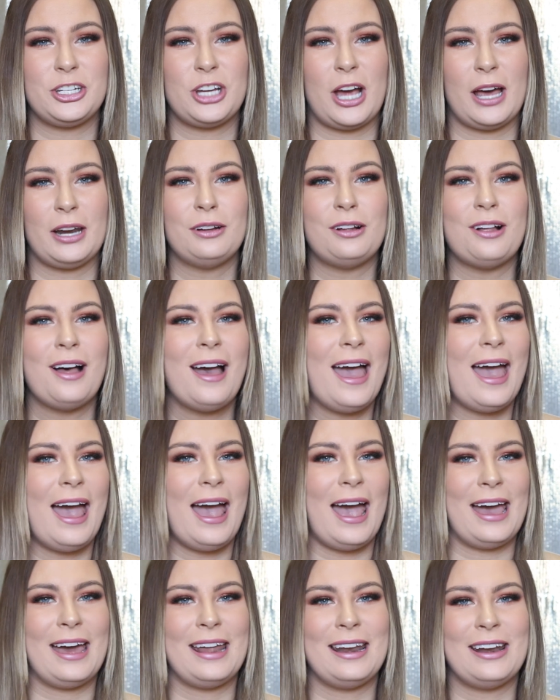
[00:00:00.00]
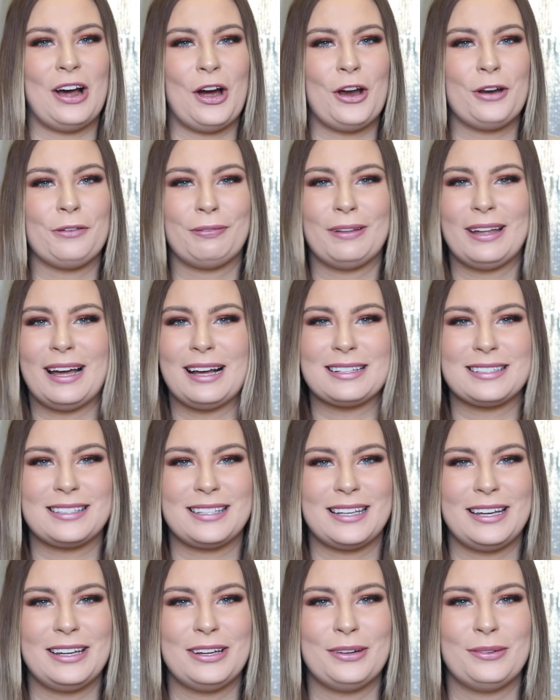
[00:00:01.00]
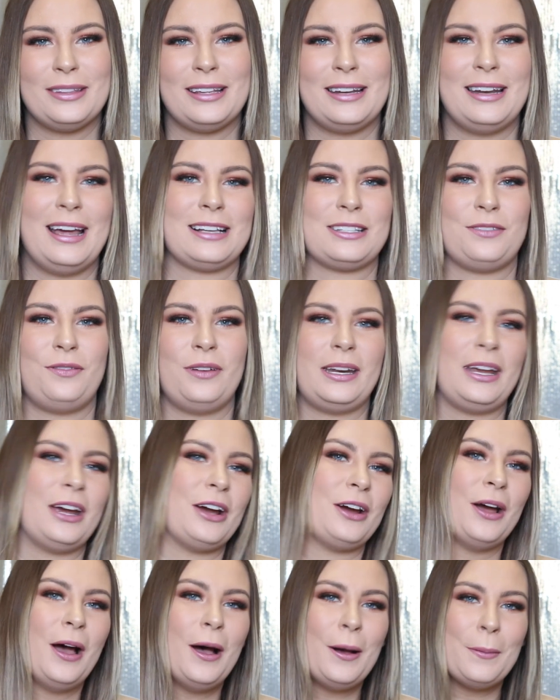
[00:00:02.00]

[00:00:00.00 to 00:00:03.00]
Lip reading: channel, and hopefully I'll see you in the next video.